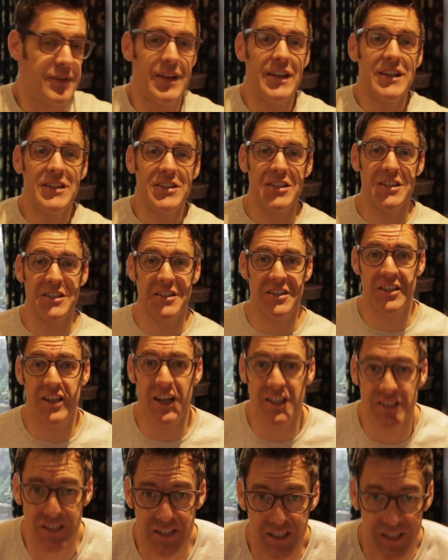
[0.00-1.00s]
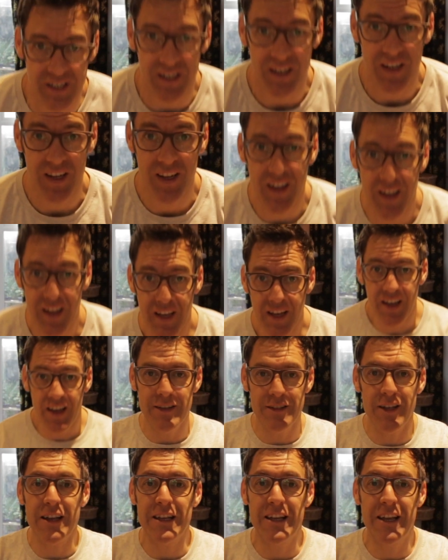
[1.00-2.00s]
It's disgusting.
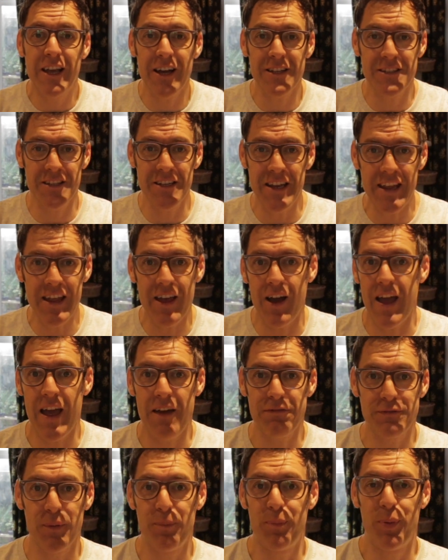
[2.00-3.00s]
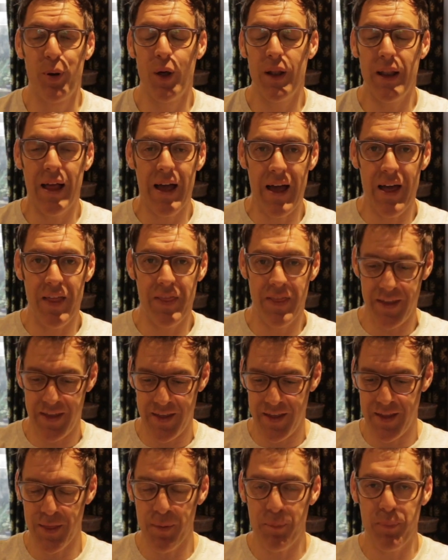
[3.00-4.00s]
It's like cousin it I have to pull out of
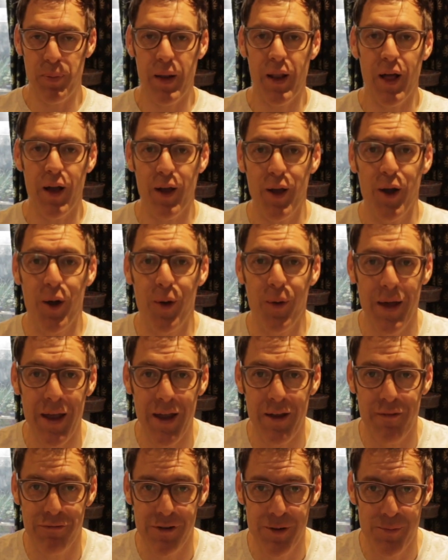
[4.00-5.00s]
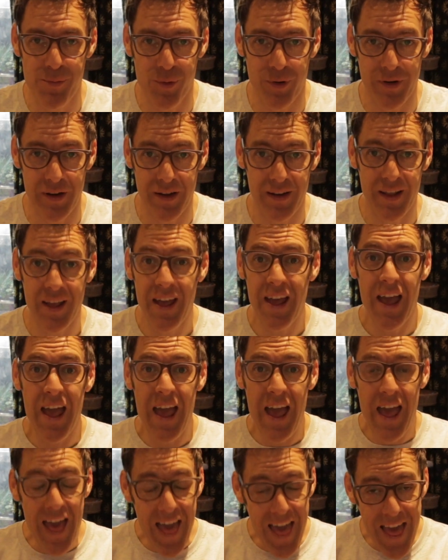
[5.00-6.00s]
the plug hole every morning.
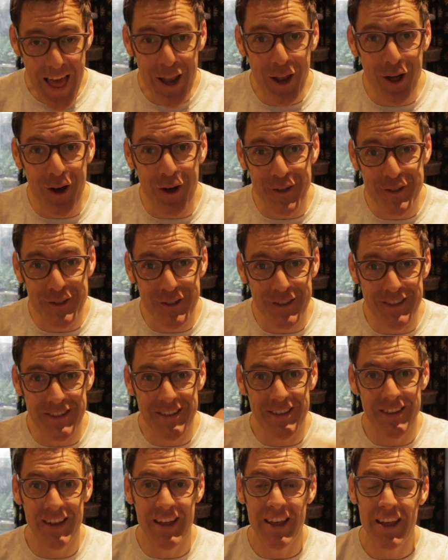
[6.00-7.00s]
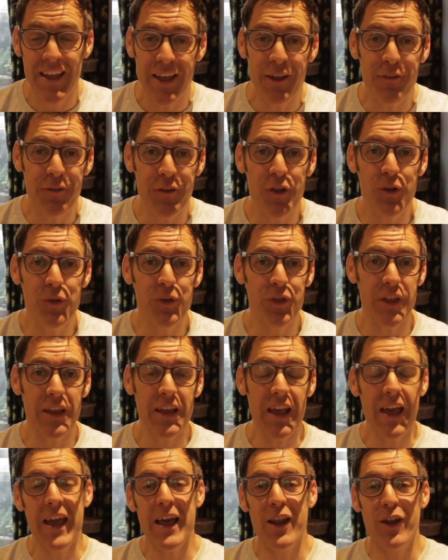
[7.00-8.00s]
Hair loss. If you
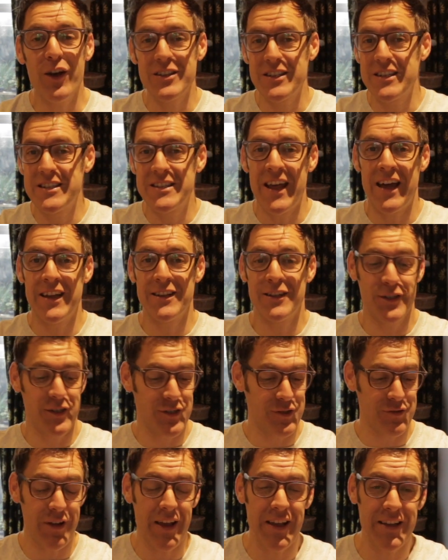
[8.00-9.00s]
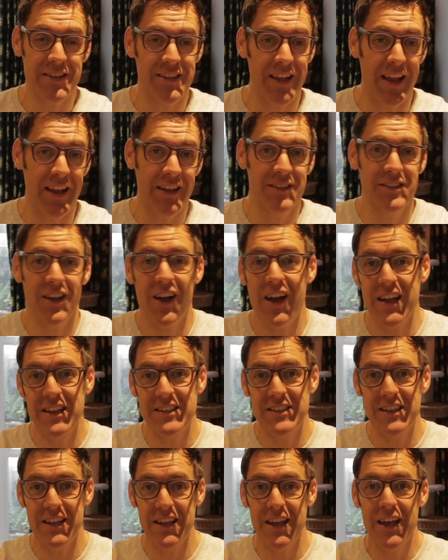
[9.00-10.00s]
think hair loss is down to stress,
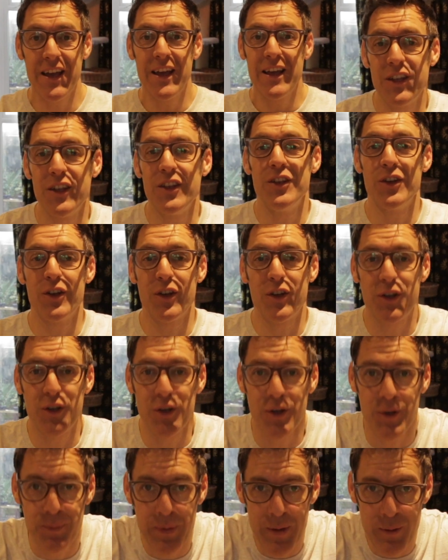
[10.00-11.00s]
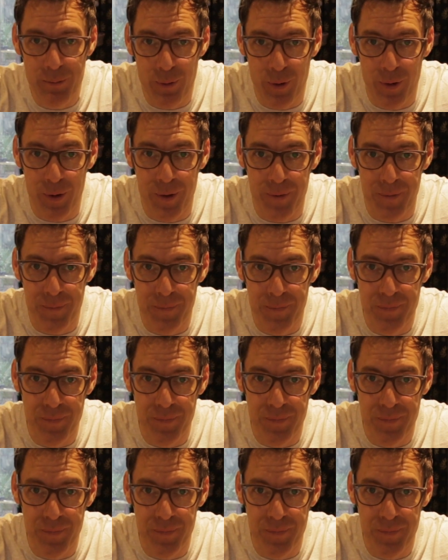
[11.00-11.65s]
anxiety, you could be wrong.